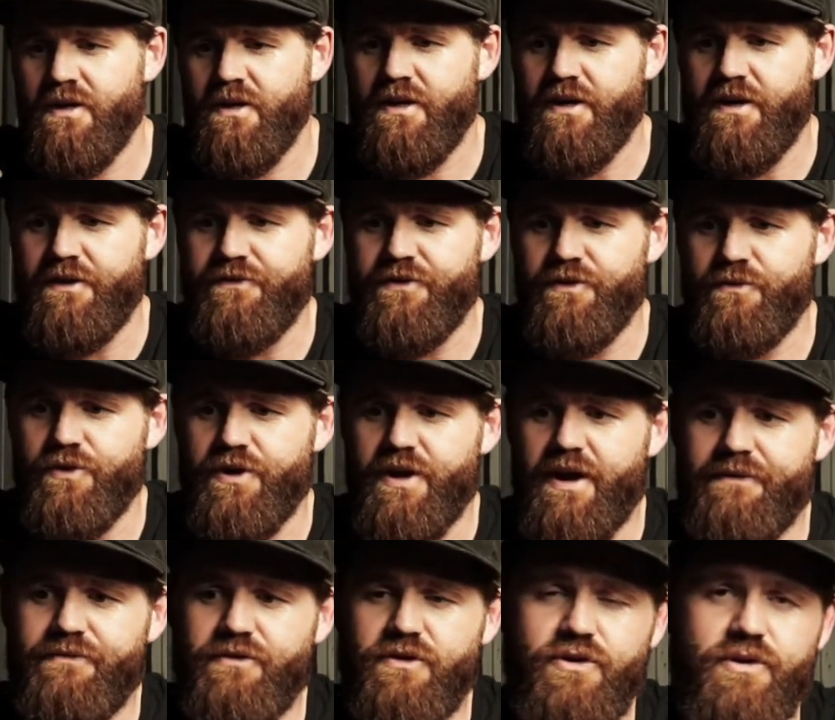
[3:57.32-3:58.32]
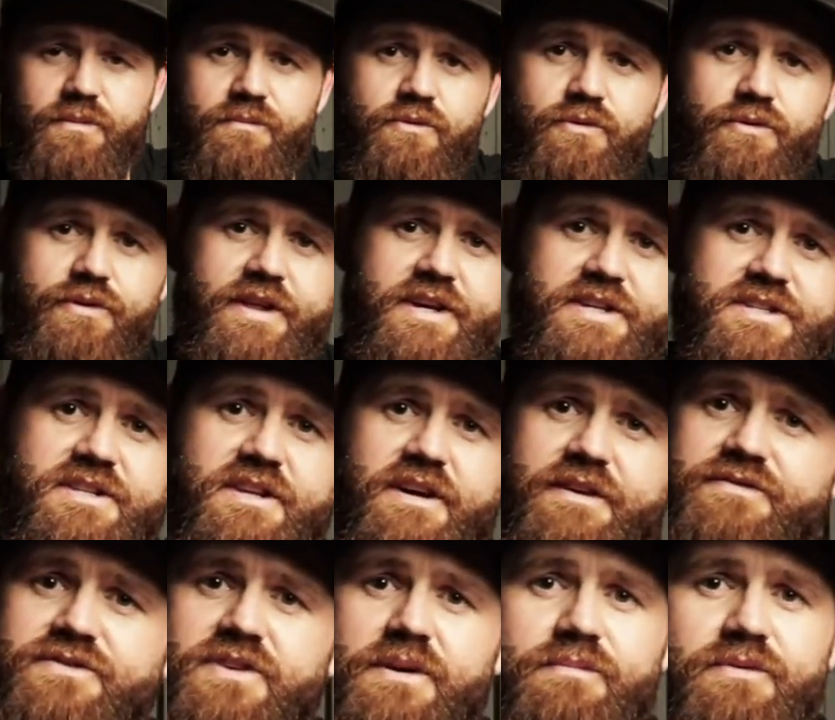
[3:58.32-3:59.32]
If you want to have a look at more of their
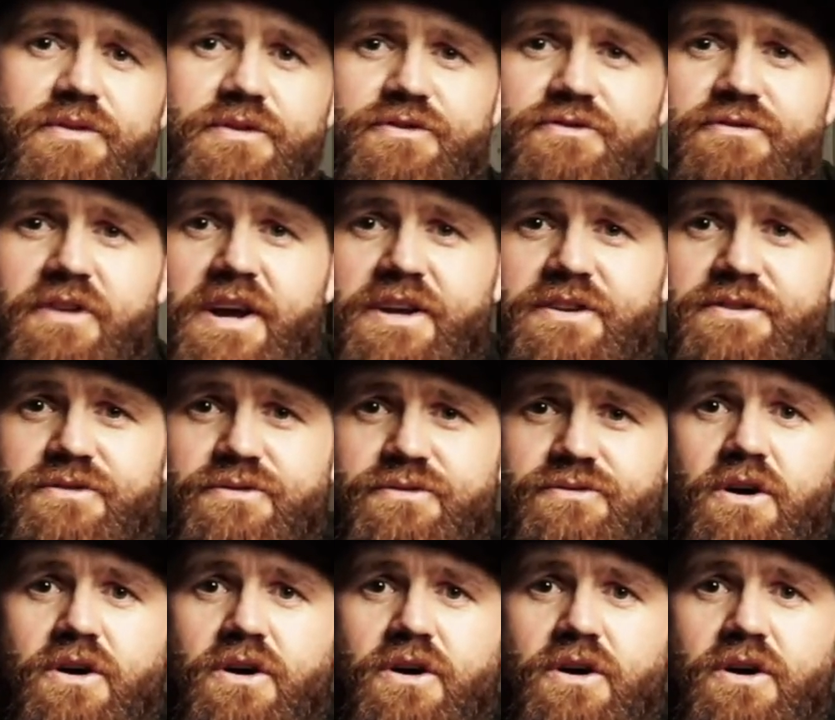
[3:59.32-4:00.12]
stuff, jump on a Trade Tool